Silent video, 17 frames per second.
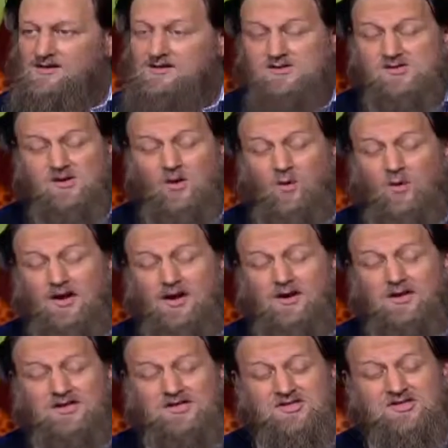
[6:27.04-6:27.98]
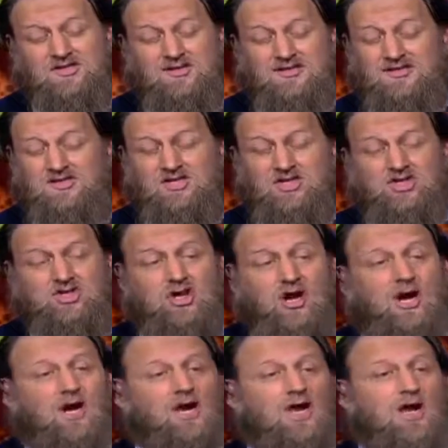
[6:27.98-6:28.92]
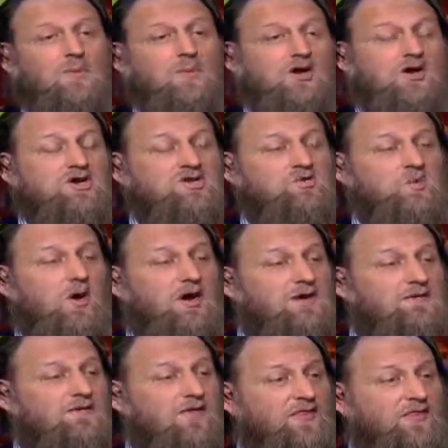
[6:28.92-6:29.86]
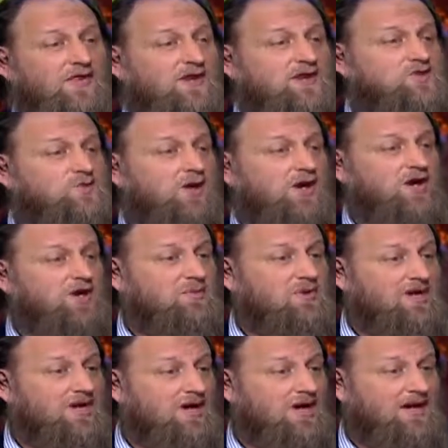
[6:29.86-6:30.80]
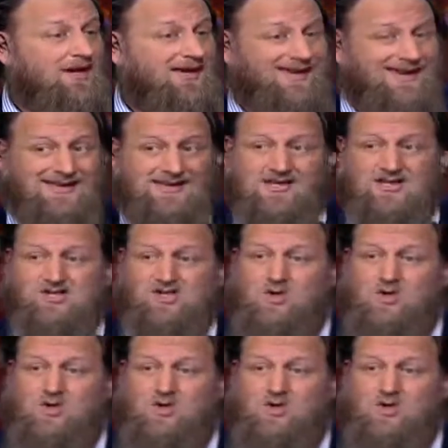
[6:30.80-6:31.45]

So, we're going to see this, inshallah, because one of the things we're going to be learning in this